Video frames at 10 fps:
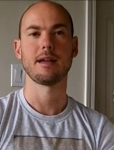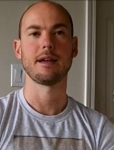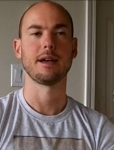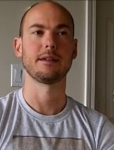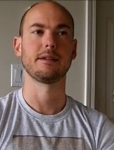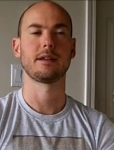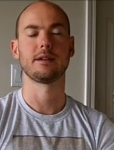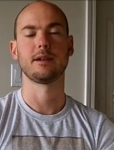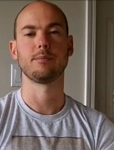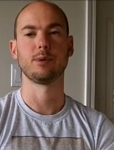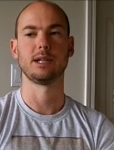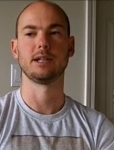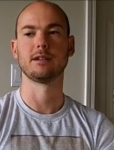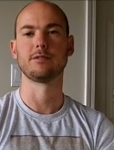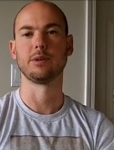and ended up
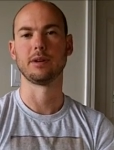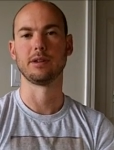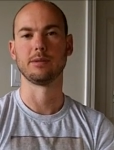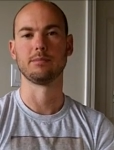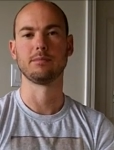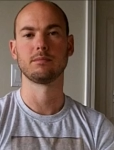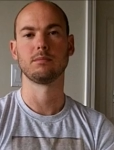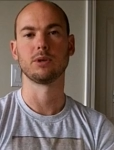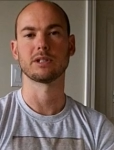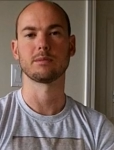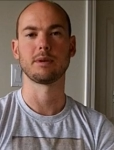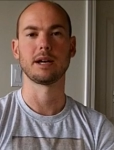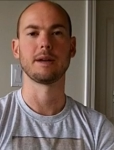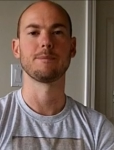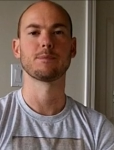reading a few other books by